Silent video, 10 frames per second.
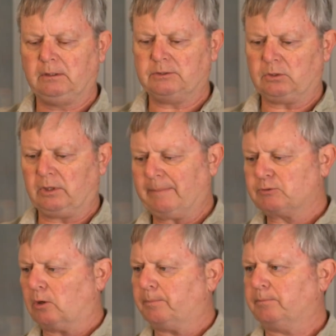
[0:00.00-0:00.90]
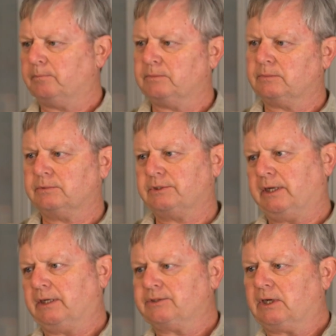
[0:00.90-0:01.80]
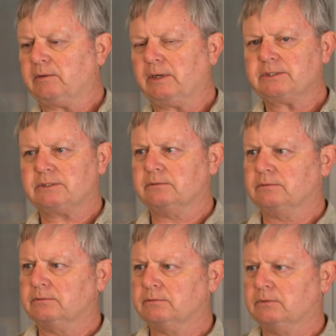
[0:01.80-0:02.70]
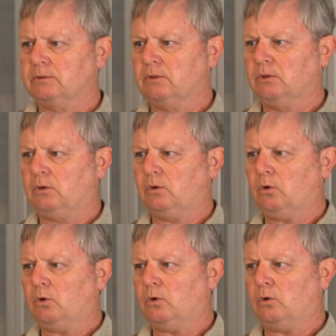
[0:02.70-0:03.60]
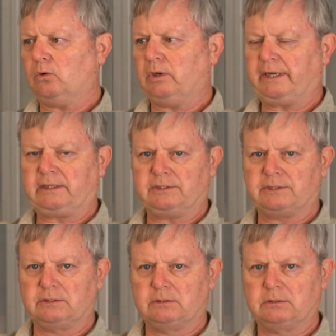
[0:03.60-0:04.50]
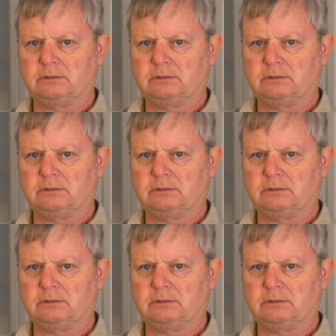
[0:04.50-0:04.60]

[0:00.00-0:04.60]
Is your laptop standing sideways or like this?